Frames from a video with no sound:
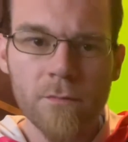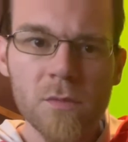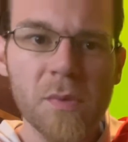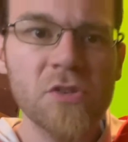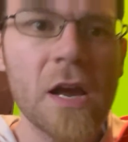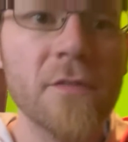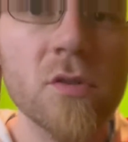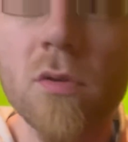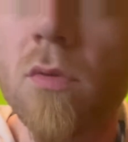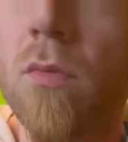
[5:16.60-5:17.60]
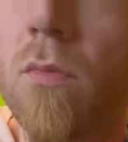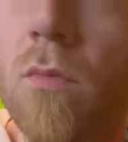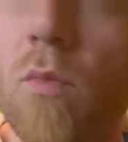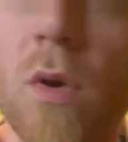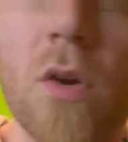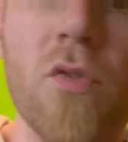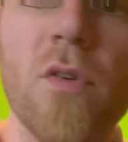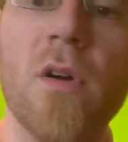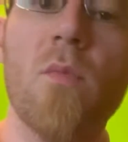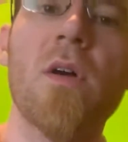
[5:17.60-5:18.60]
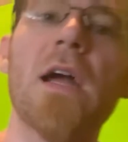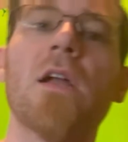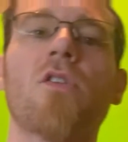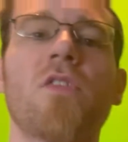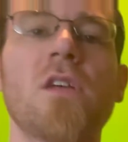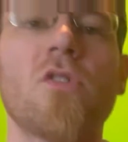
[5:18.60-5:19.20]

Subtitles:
Spacecrafts are what kind of things are